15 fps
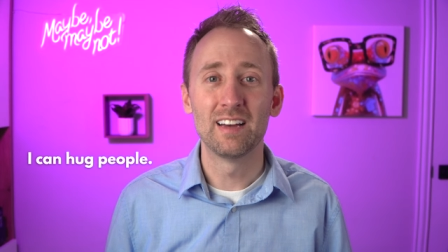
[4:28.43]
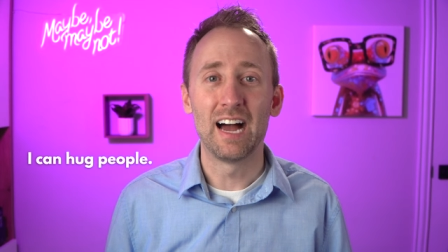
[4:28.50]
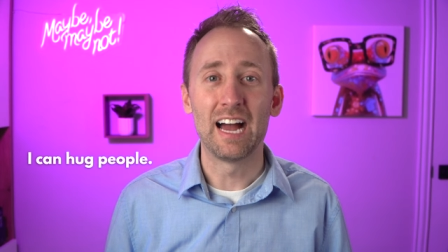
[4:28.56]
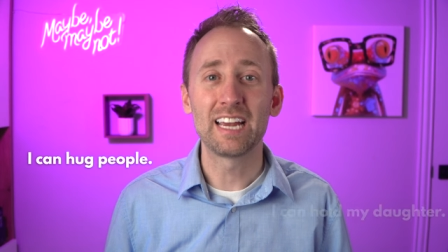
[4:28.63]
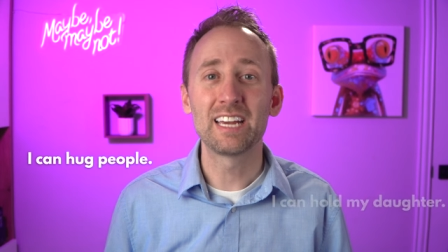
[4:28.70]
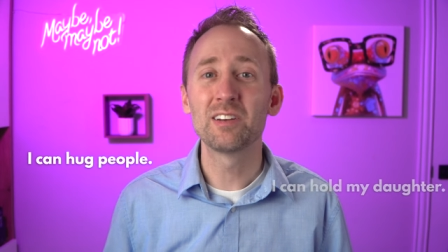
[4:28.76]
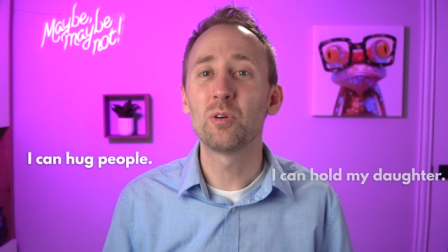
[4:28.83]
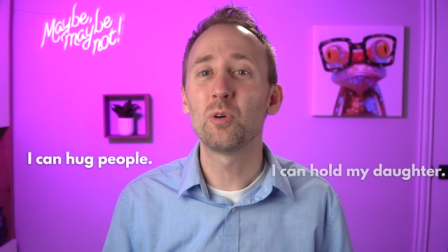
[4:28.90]

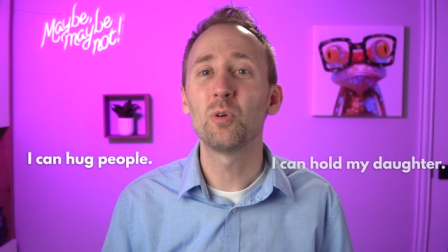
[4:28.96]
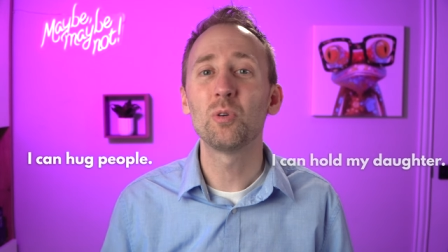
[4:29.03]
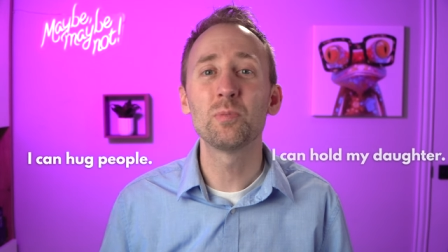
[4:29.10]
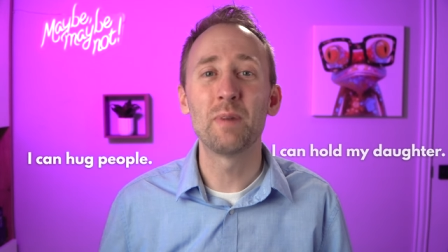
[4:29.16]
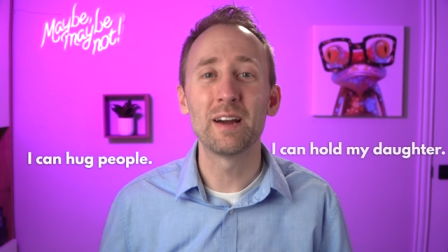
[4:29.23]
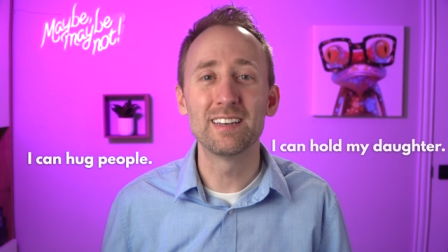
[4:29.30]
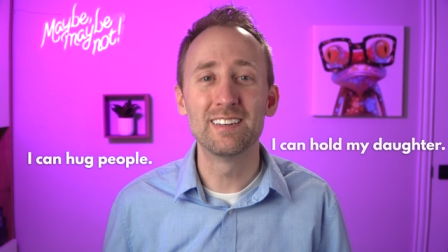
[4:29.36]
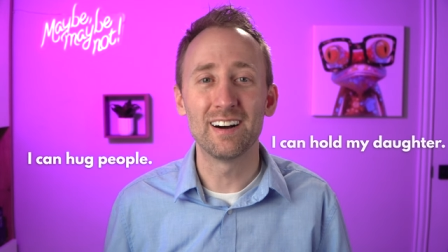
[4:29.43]
I can hold
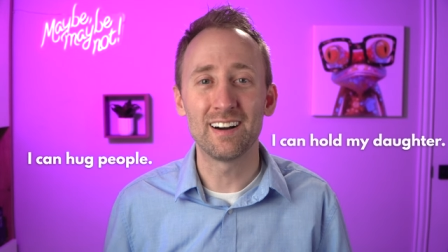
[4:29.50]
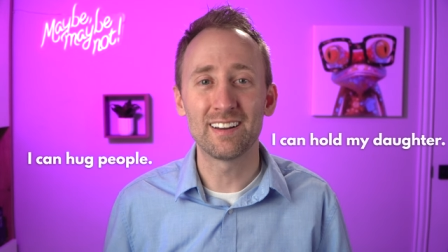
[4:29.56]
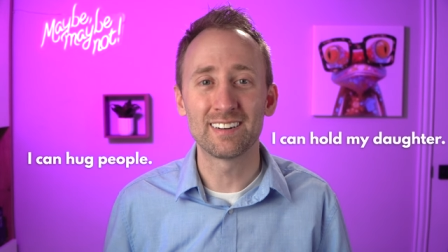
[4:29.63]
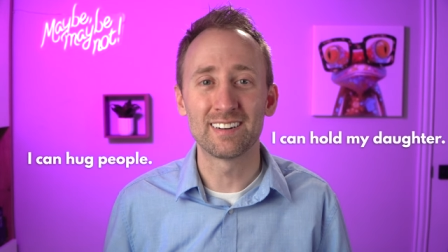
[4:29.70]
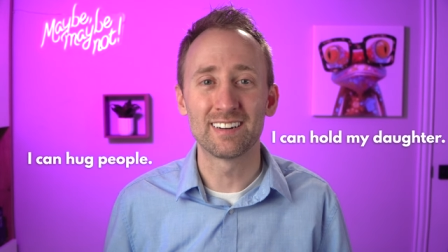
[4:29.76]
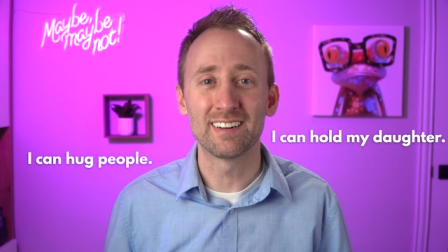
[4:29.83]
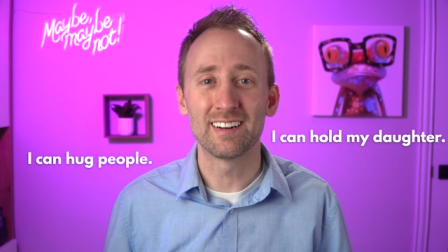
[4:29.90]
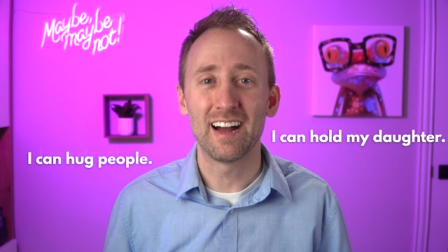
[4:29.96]
my
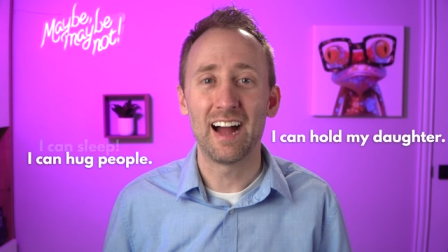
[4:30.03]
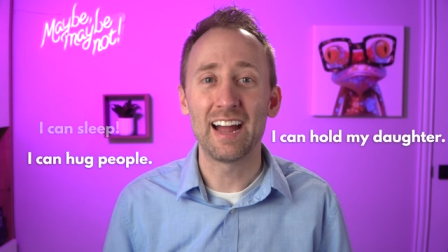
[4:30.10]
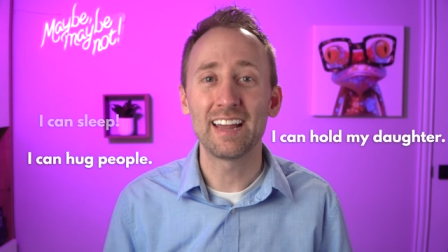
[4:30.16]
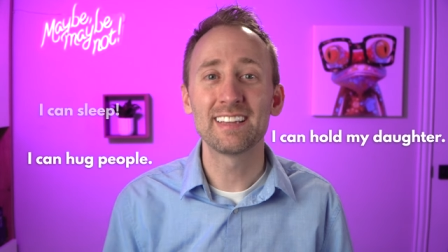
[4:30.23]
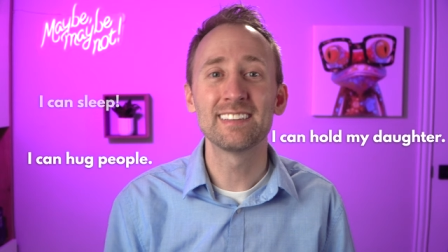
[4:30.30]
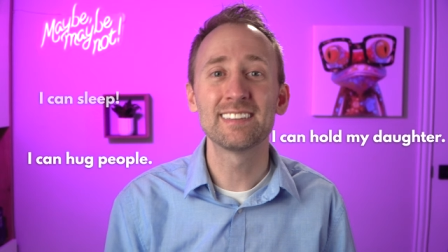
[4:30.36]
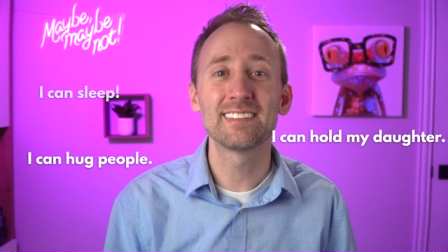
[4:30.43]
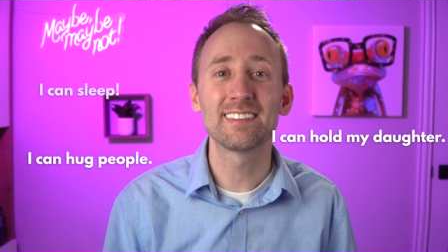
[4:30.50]
daughter. I
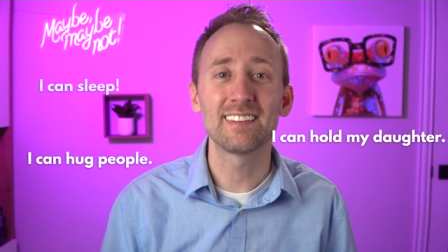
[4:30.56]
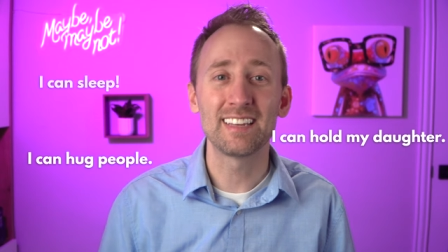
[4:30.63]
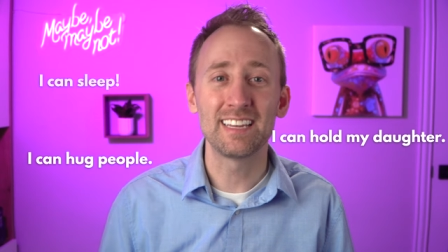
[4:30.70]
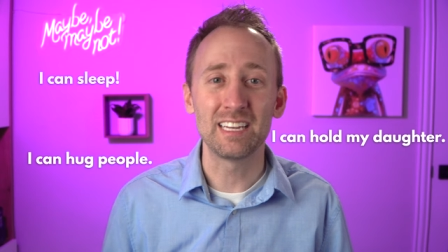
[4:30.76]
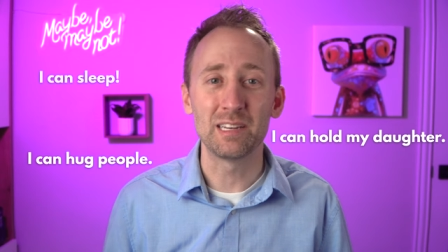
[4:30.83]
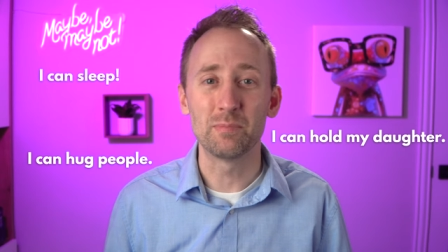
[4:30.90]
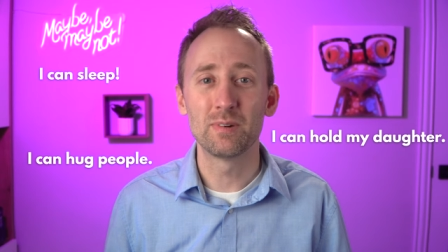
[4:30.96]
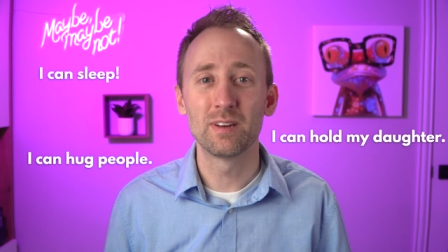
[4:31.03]
can
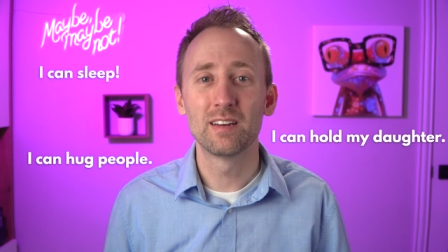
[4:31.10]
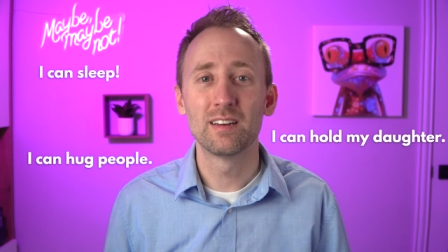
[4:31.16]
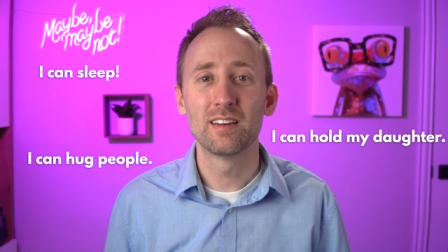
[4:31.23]
sleep.